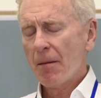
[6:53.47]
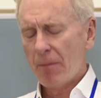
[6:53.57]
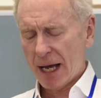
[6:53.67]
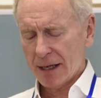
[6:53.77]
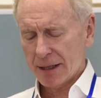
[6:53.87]

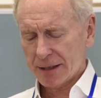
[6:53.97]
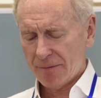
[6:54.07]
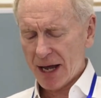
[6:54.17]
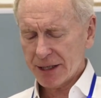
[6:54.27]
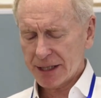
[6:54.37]
but
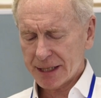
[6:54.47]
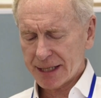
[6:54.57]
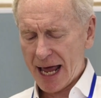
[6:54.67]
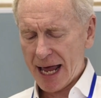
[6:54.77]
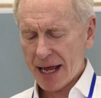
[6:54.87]
suffice to
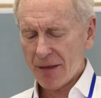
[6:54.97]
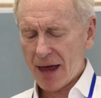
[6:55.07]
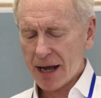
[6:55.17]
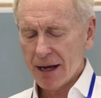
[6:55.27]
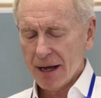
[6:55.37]
say
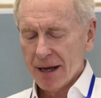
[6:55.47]
that